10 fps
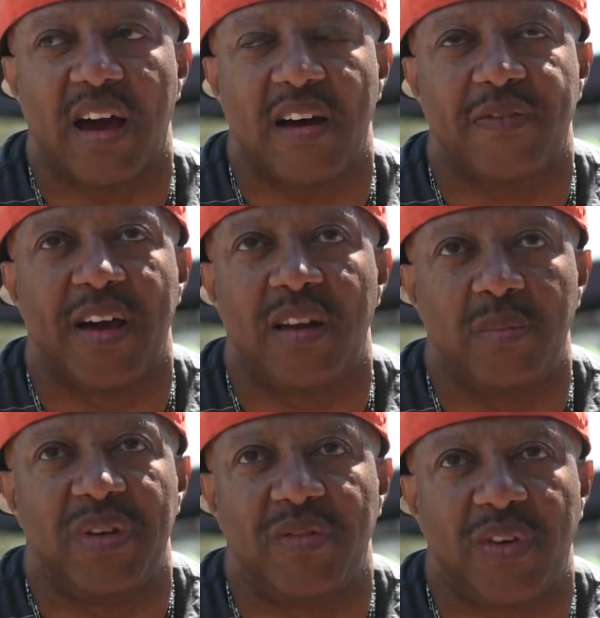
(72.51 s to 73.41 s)
I find it to
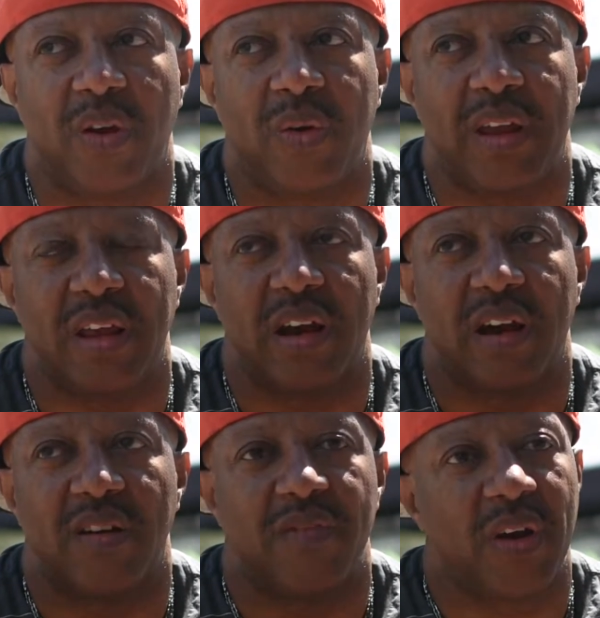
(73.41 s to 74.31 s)
be very,
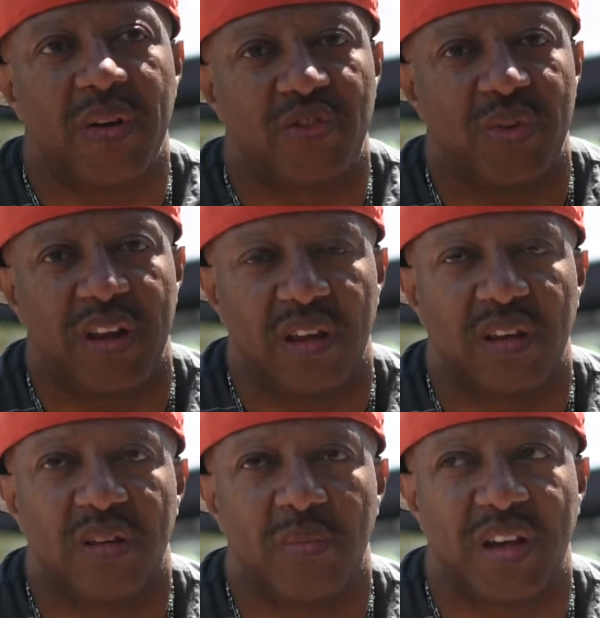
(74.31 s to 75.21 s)
very intriguing
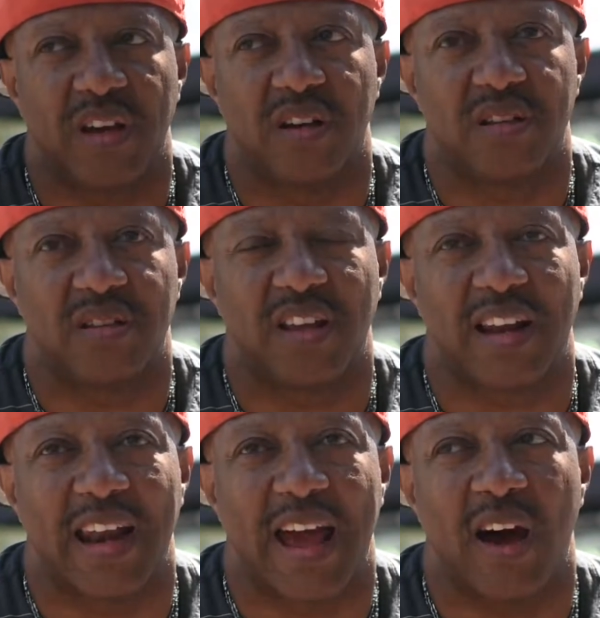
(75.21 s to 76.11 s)
because it
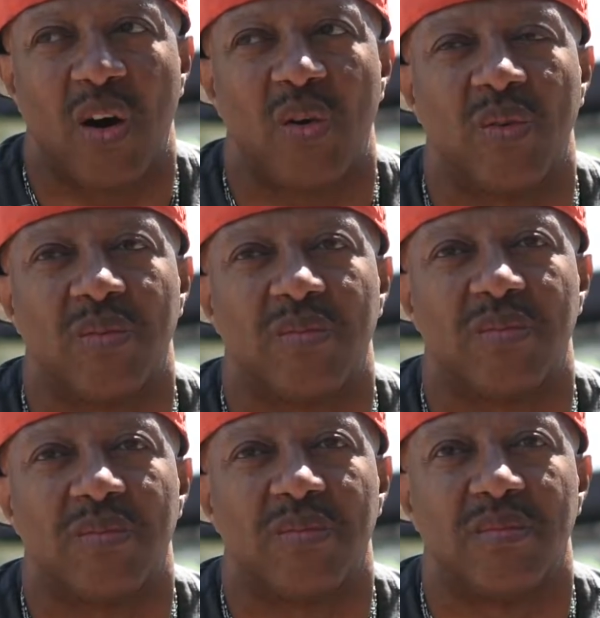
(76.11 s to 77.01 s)
allowed
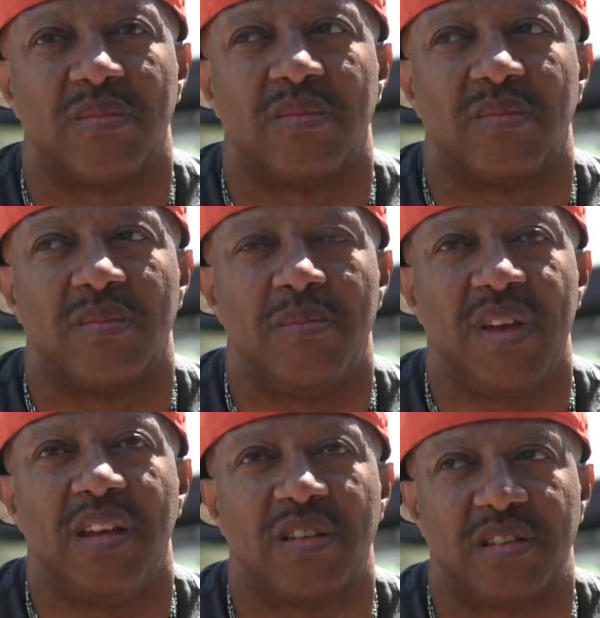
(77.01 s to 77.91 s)

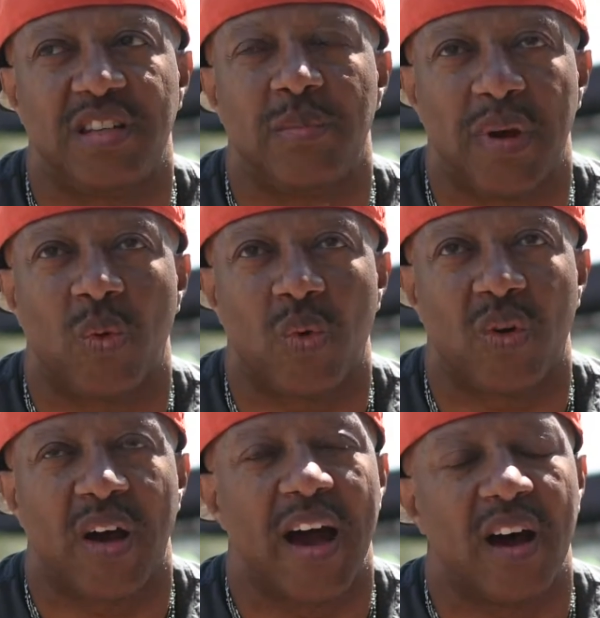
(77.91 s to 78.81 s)
me to see my
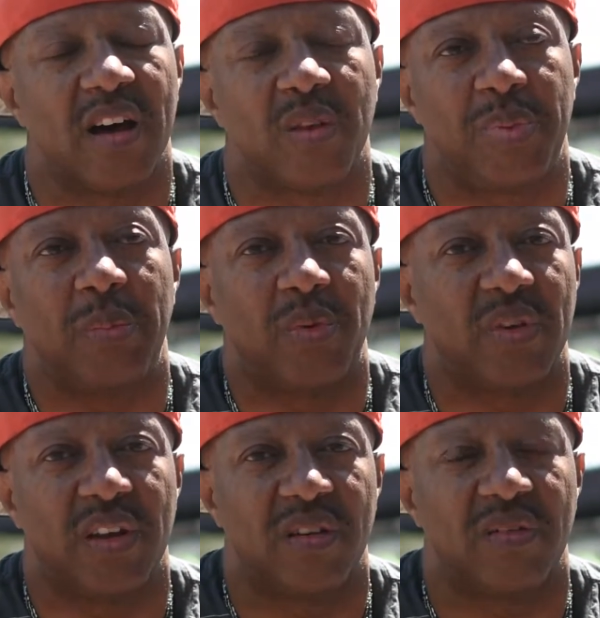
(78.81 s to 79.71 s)
world, how other people
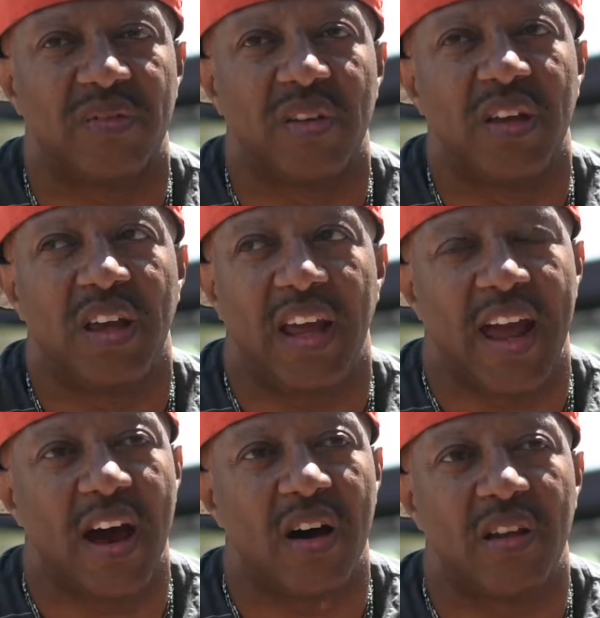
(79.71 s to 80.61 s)
live and
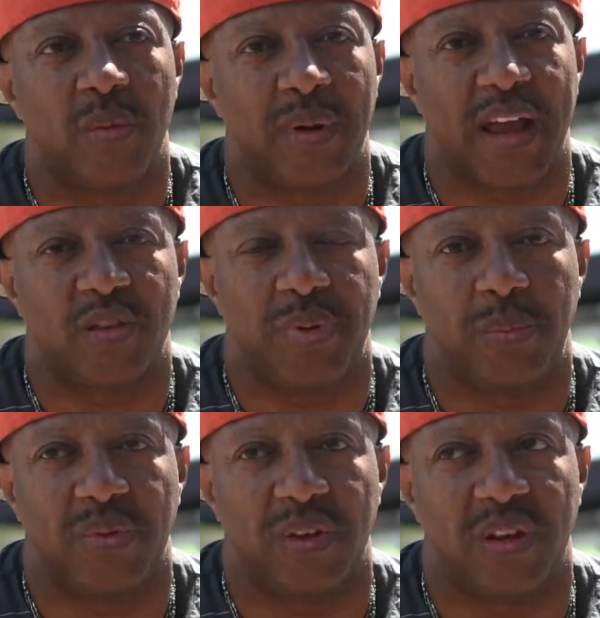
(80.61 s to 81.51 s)
how other black
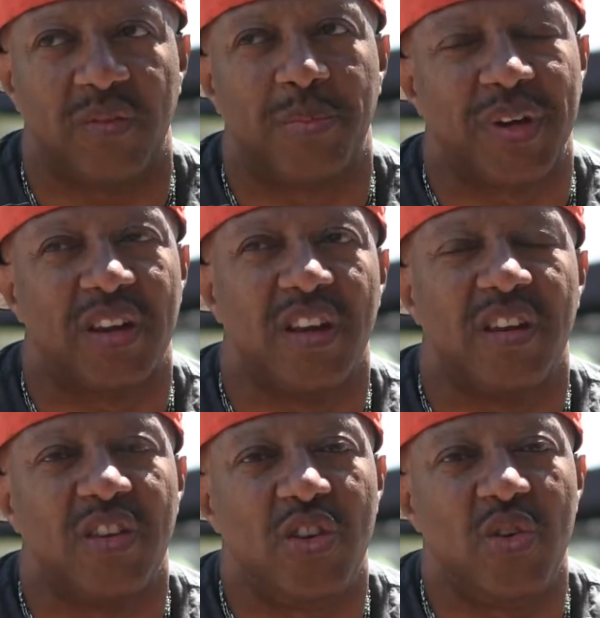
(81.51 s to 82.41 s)
people live. But
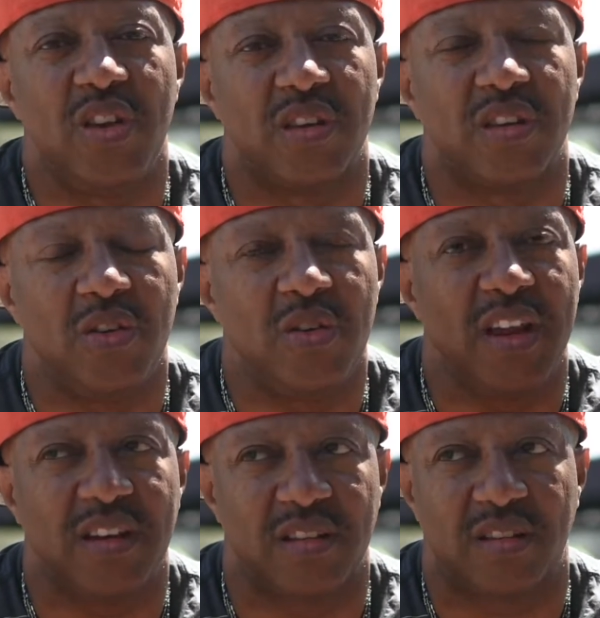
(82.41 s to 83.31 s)
the
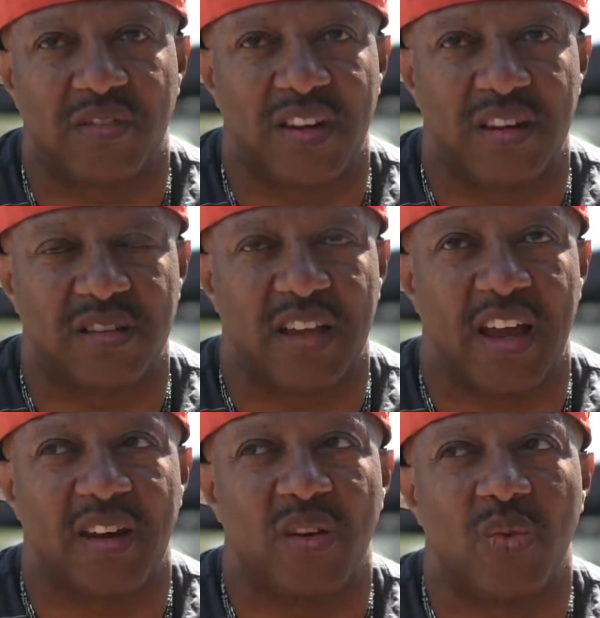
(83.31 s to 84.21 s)
uniqueness of it is
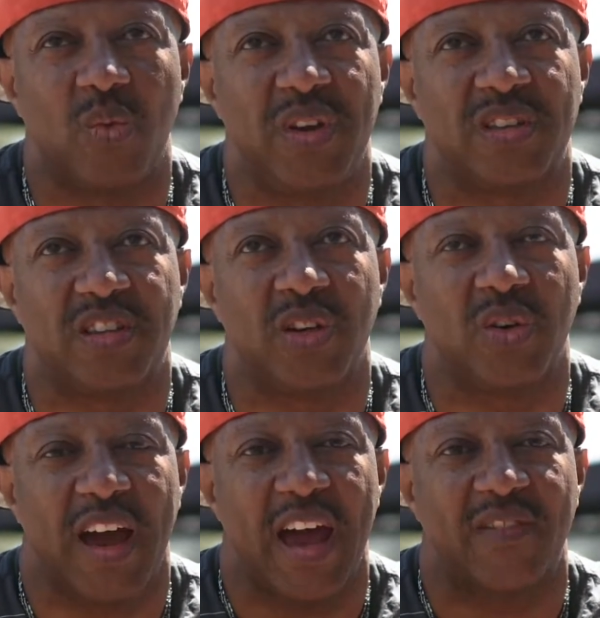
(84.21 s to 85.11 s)
that we
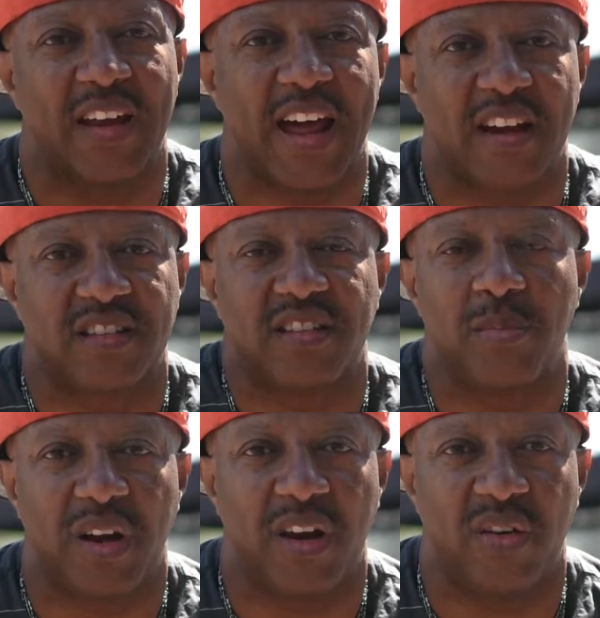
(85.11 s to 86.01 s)
still have a lot of
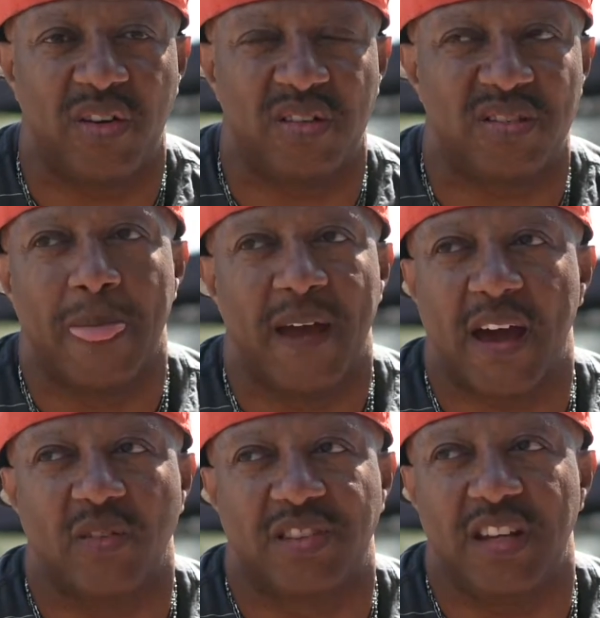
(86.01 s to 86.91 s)
similarities.
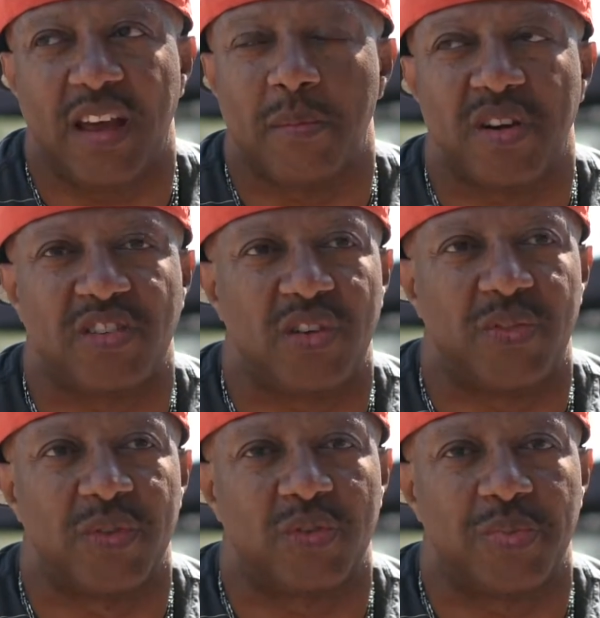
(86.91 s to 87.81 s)
I don't see that much
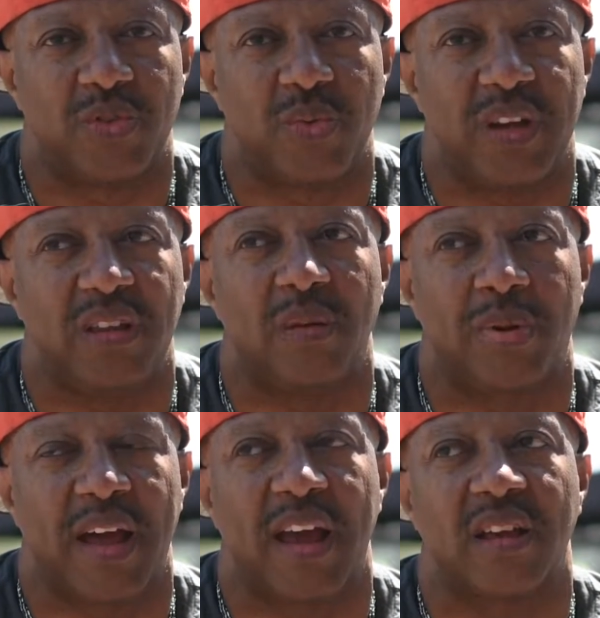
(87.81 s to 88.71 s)
difference between the
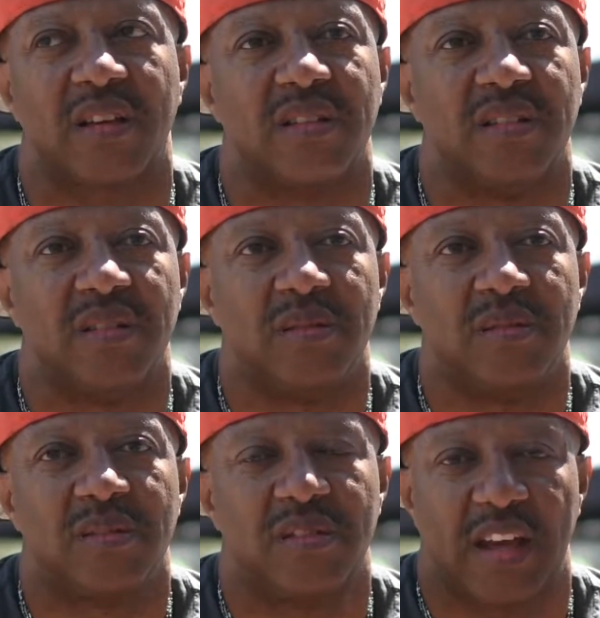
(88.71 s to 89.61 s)
black
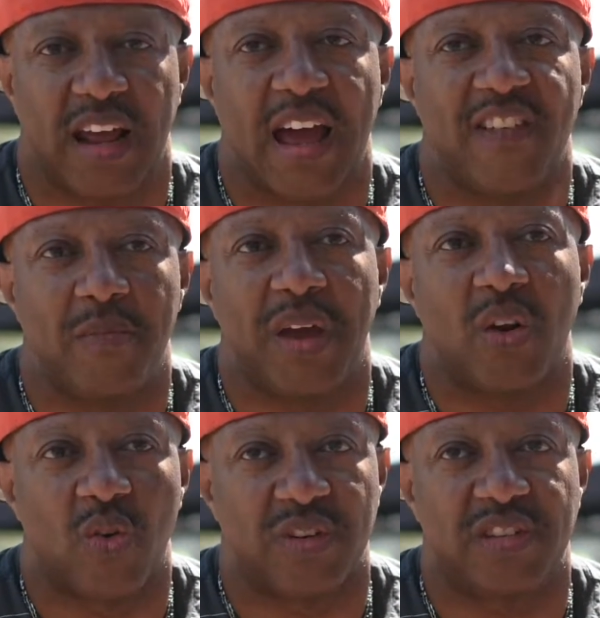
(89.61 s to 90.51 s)
that I have met
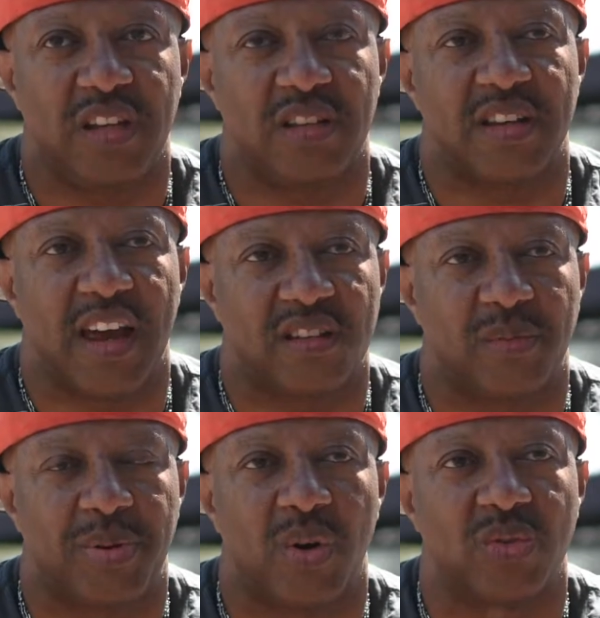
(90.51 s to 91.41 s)
overseas as
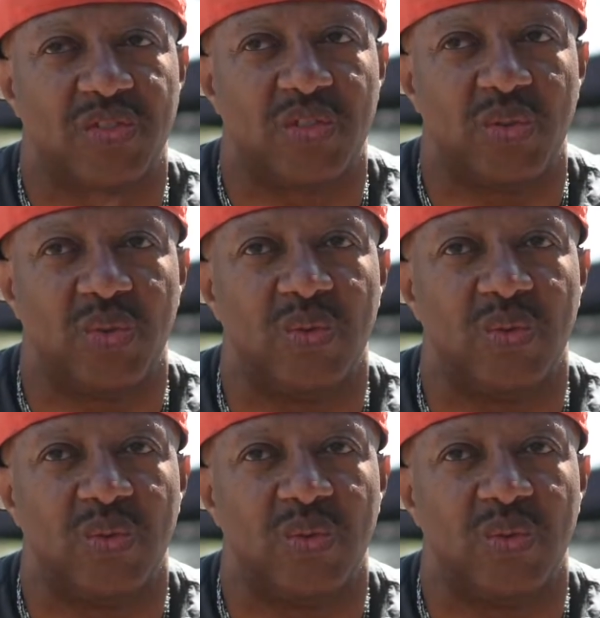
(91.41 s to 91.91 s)
opposed to